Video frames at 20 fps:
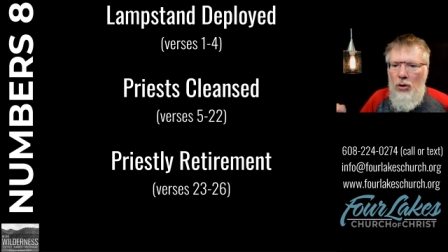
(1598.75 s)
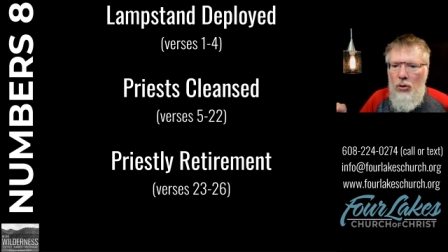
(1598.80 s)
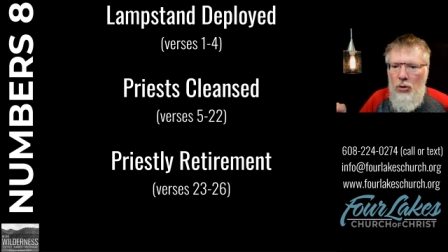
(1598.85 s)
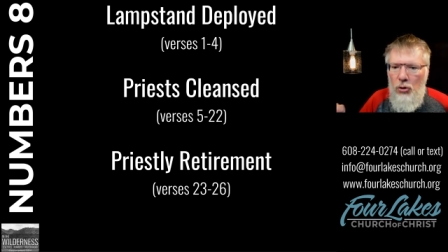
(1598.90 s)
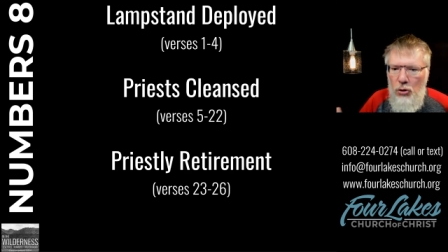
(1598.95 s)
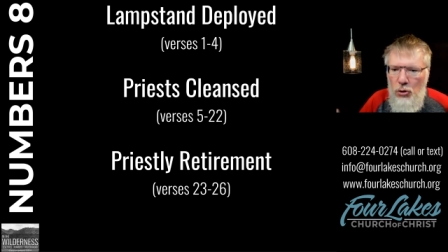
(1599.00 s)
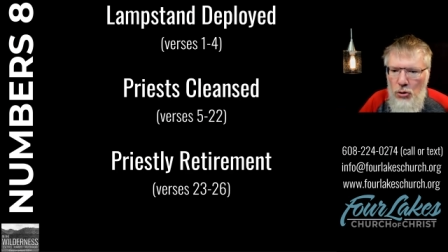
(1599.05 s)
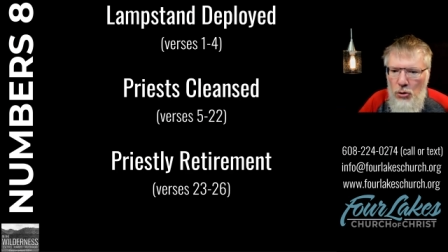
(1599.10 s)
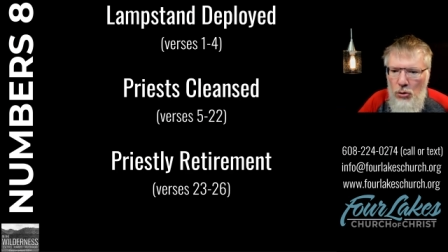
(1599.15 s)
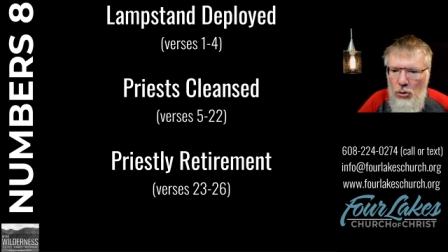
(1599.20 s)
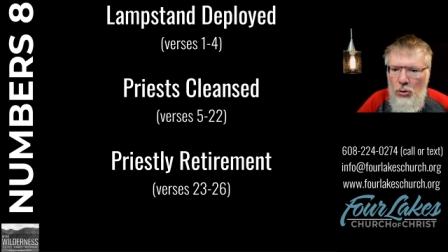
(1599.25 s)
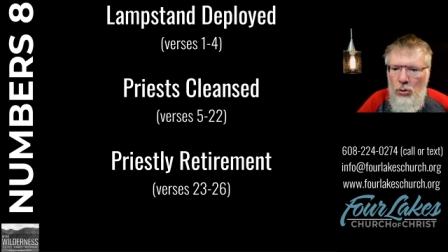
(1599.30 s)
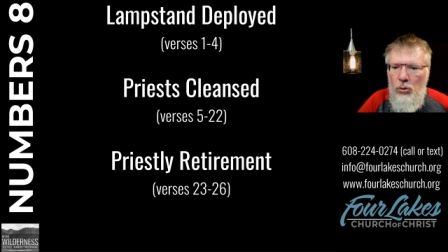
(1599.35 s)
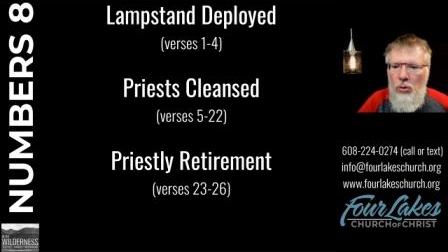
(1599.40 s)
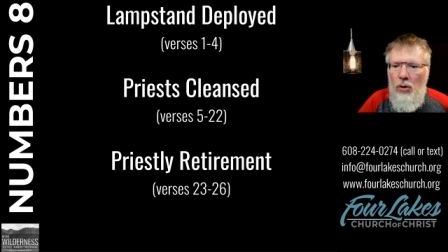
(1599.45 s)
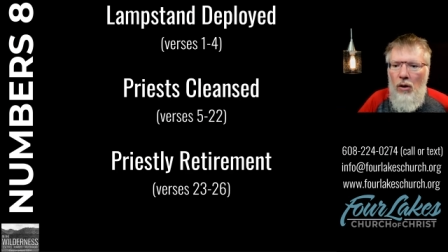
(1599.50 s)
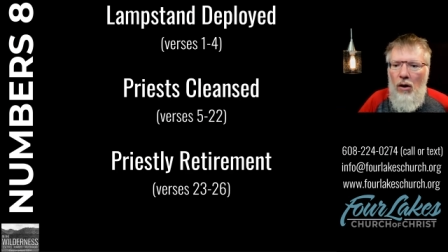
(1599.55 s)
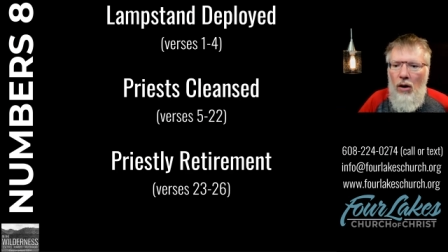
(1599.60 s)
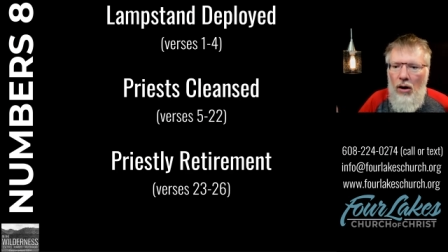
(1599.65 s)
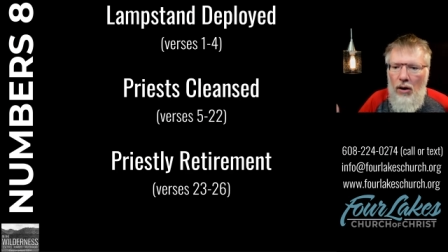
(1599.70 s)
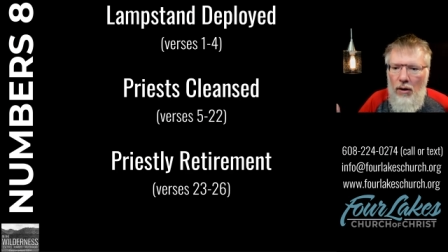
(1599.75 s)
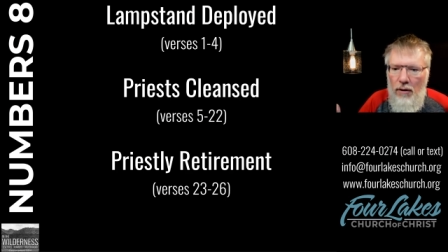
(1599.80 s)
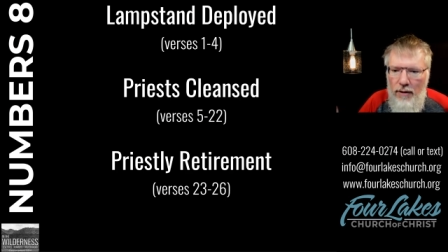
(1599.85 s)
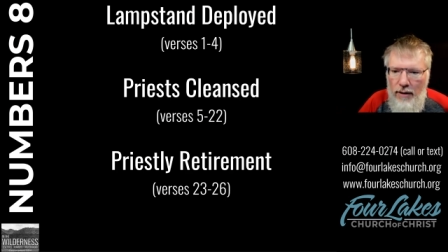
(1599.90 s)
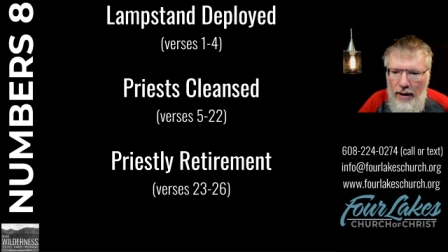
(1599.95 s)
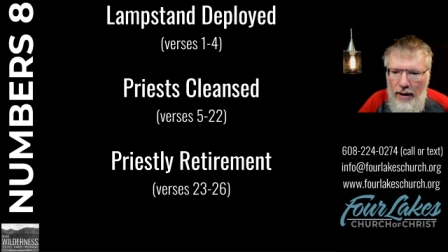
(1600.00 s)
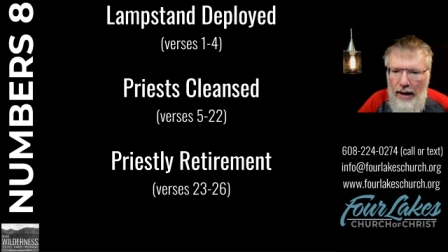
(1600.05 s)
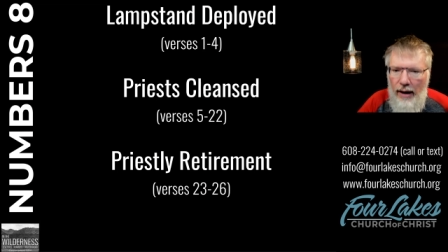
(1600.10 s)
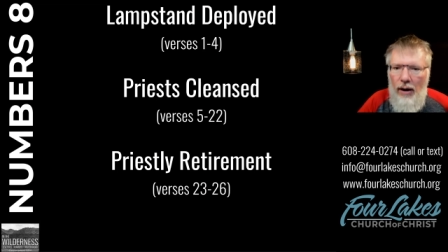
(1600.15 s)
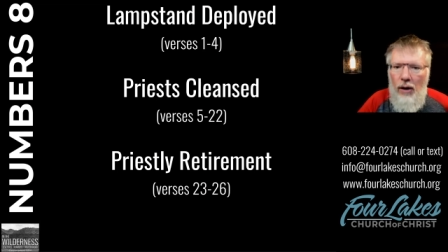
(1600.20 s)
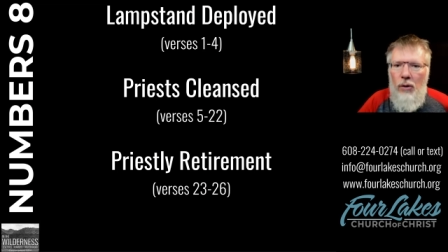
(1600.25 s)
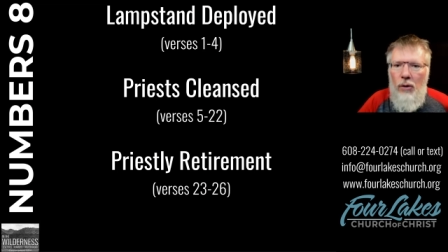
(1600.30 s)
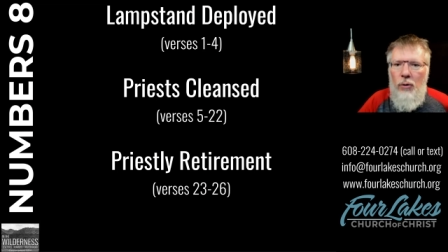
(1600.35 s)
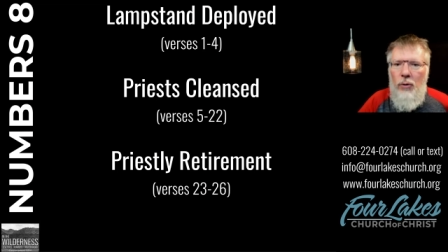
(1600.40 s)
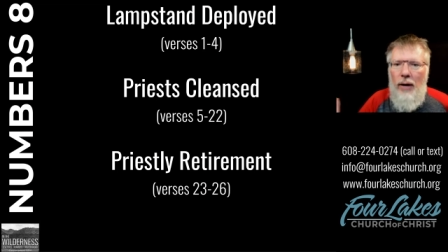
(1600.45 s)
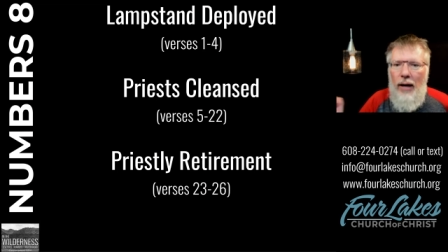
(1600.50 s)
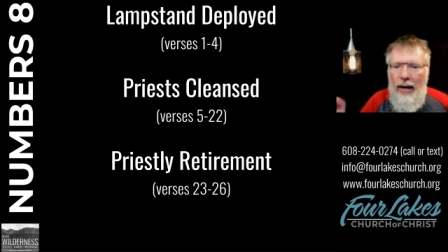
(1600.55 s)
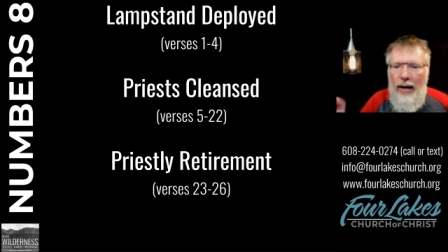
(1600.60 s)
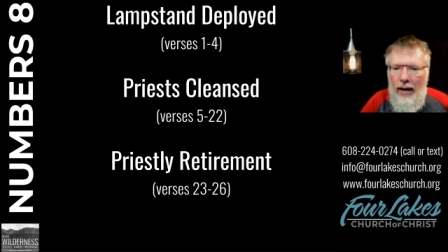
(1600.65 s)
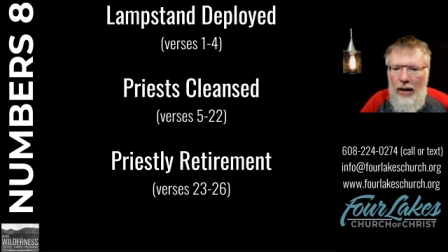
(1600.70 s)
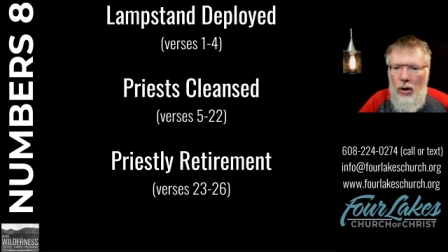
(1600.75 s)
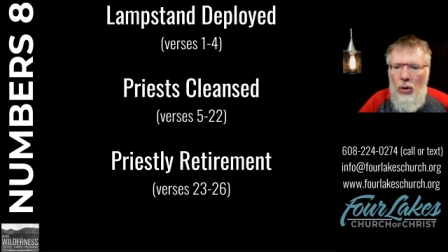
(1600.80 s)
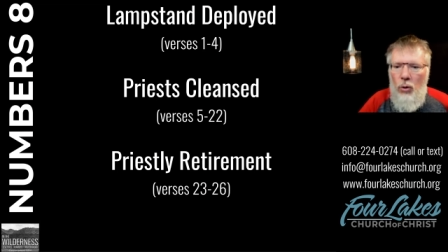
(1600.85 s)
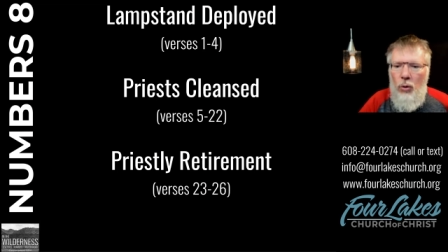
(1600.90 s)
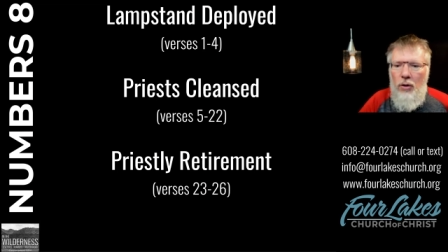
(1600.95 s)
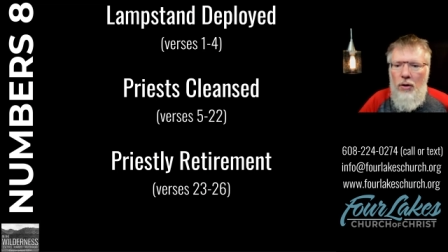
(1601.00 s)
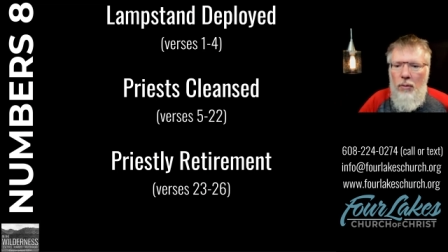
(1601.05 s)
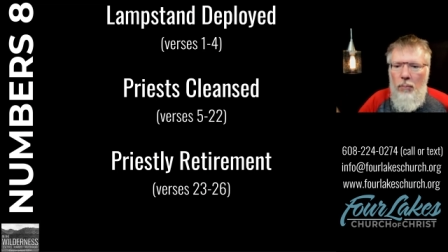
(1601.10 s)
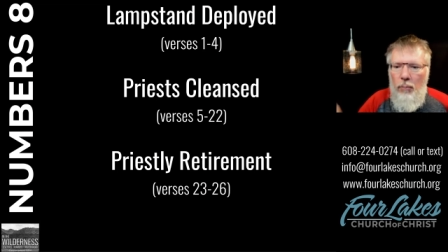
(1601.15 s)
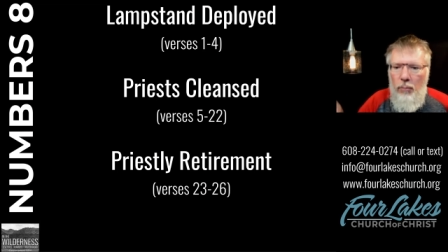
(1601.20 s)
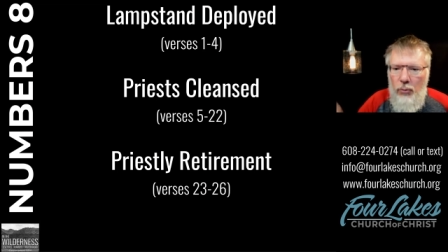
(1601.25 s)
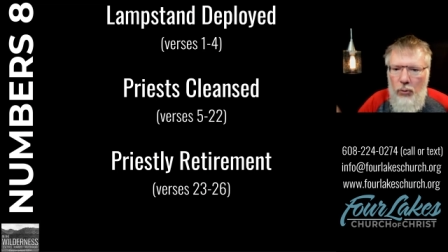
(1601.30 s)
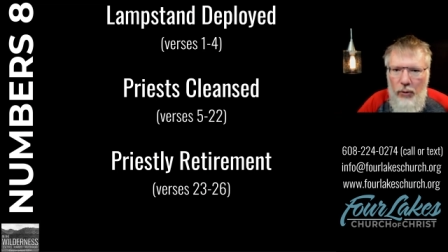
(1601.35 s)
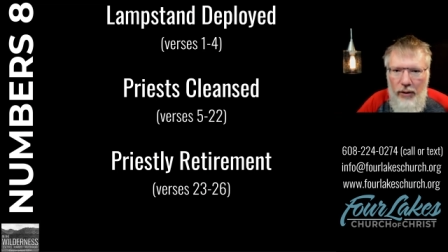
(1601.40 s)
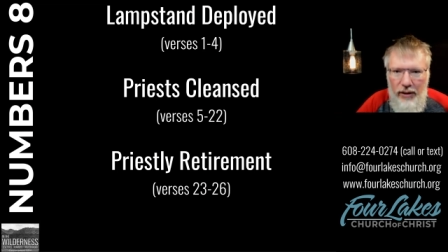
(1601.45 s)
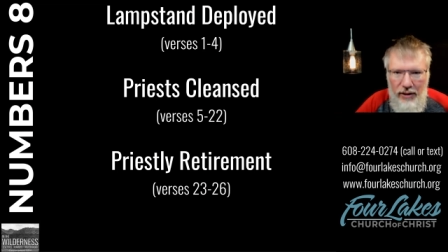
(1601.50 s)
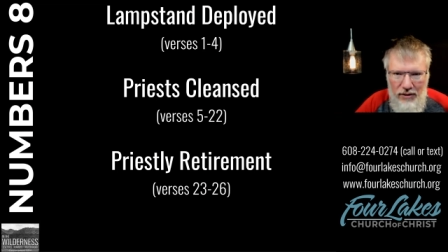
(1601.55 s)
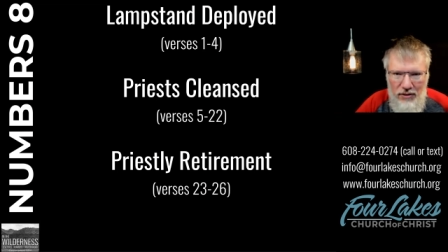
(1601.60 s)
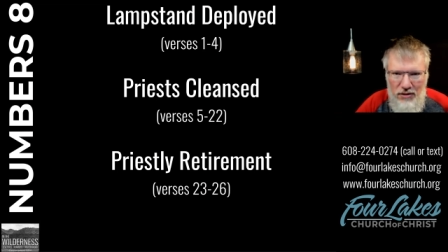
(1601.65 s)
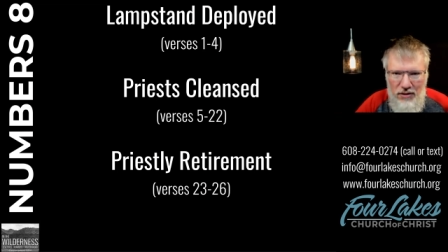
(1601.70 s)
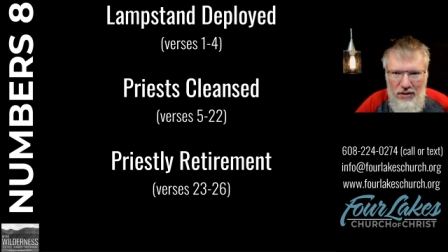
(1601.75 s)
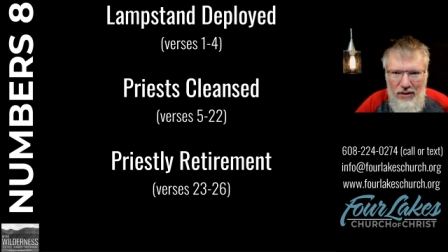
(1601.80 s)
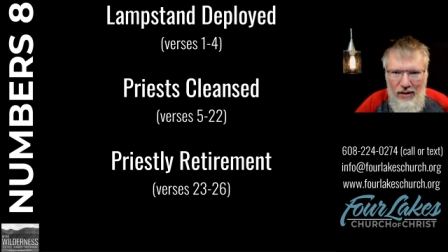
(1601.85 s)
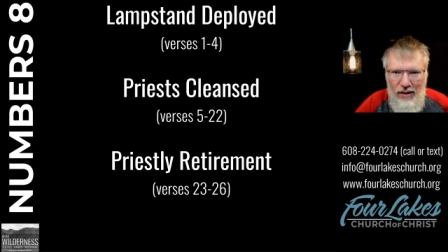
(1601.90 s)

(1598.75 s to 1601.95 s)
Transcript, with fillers: you are now our priest.